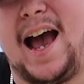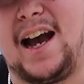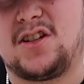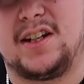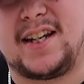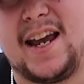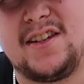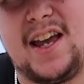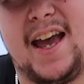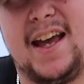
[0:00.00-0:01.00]
actually
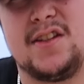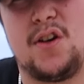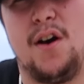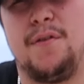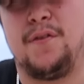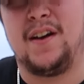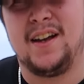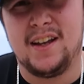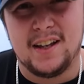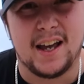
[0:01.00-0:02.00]
taking your hands off
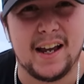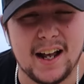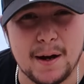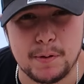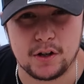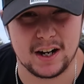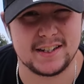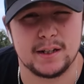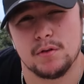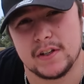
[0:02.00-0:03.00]
and
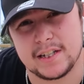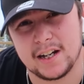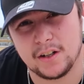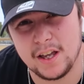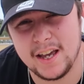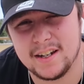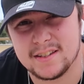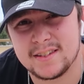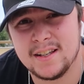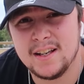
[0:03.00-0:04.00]
progressing with your tuck
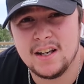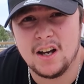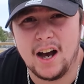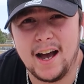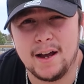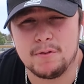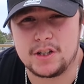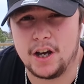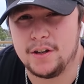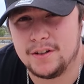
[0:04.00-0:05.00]
no-handers. Alright, let's
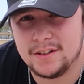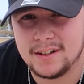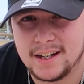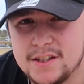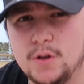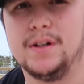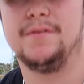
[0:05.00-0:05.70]
go. Let's do